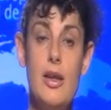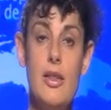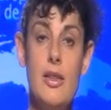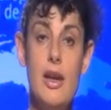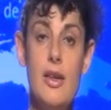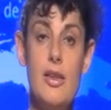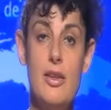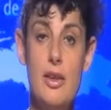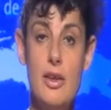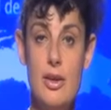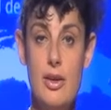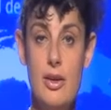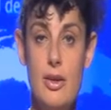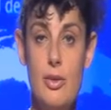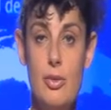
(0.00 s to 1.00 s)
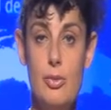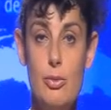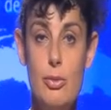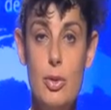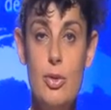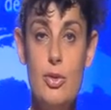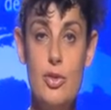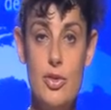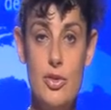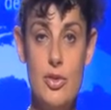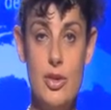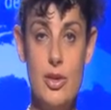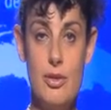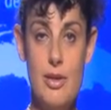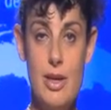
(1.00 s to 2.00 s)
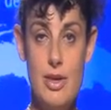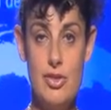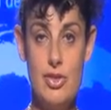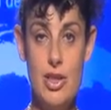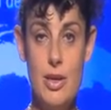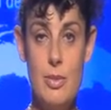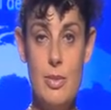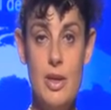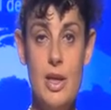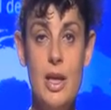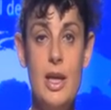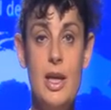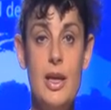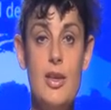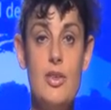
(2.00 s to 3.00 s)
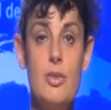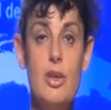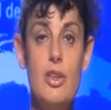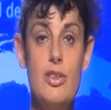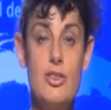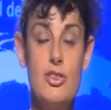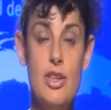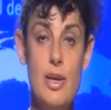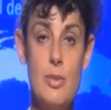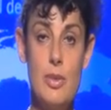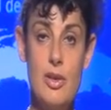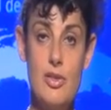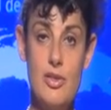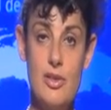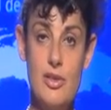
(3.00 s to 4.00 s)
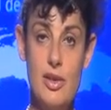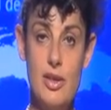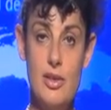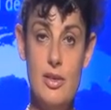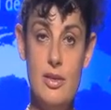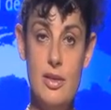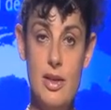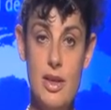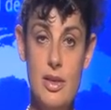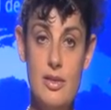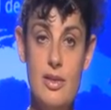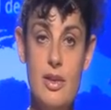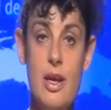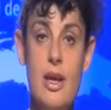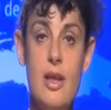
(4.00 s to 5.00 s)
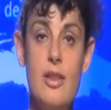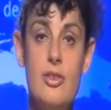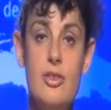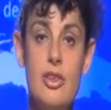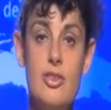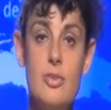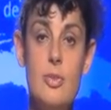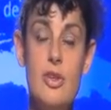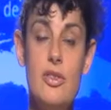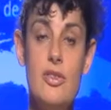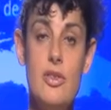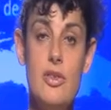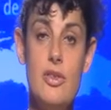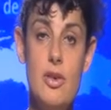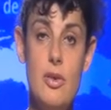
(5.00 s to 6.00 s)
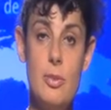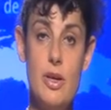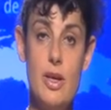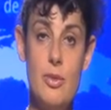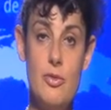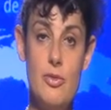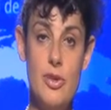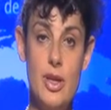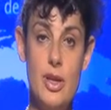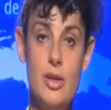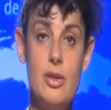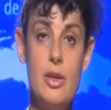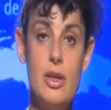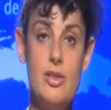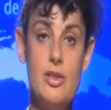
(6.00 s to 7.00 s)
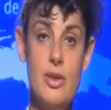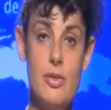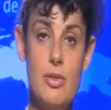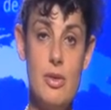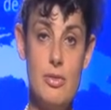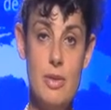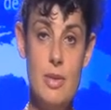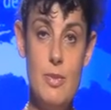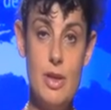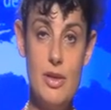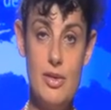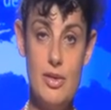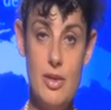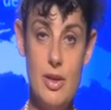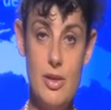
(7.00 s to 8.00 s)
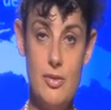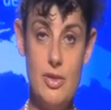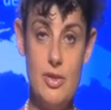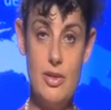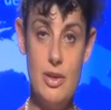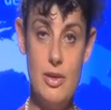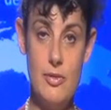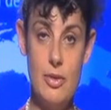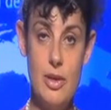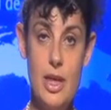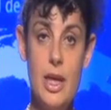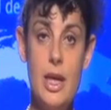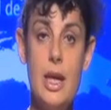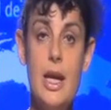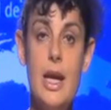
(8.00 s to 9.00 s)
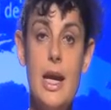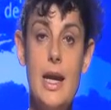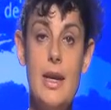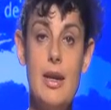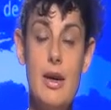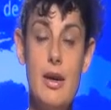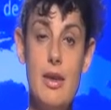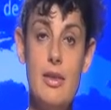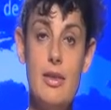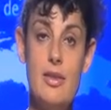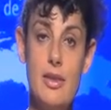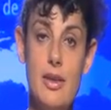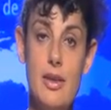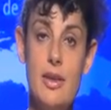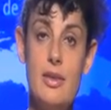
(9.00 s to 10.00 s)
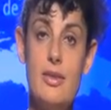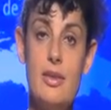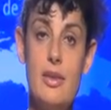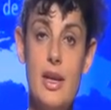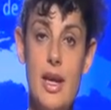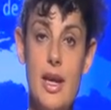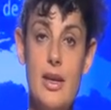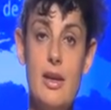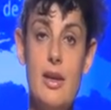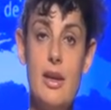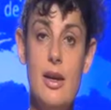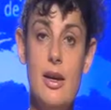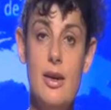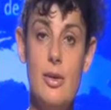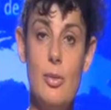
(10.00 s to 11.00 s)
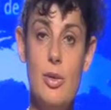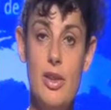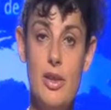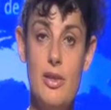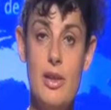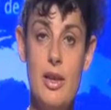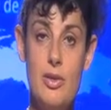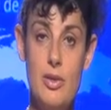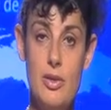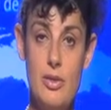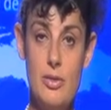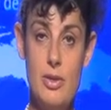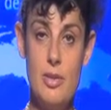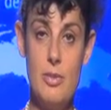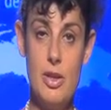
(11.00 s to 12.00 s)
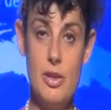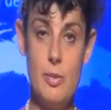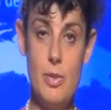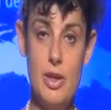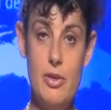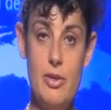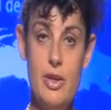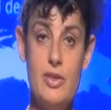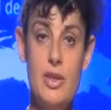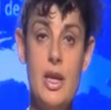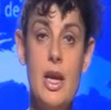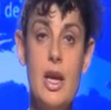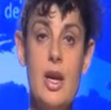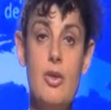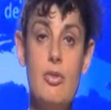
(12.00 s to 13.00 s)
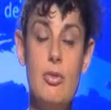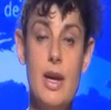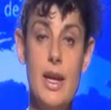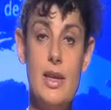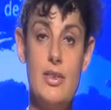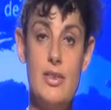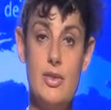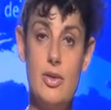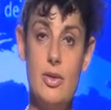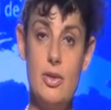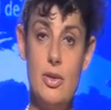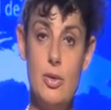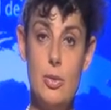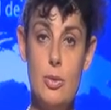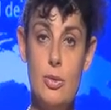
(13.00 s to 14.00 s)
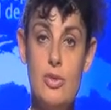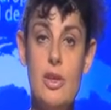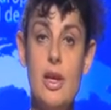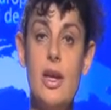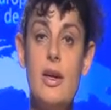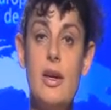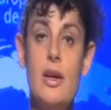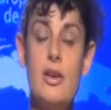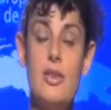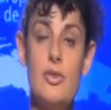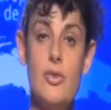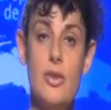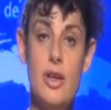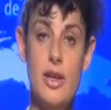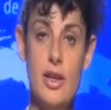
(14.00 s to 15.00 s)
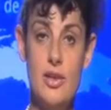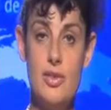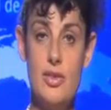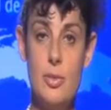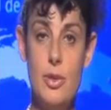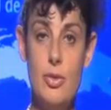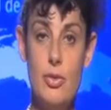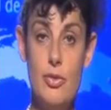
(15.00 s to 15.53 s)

The other route to the Grand Chamber is once a chamber has decided a case, the judgment does not become final until 3 months after delivery, and either side can, within that 3-month period, write to the court and ask for the case to be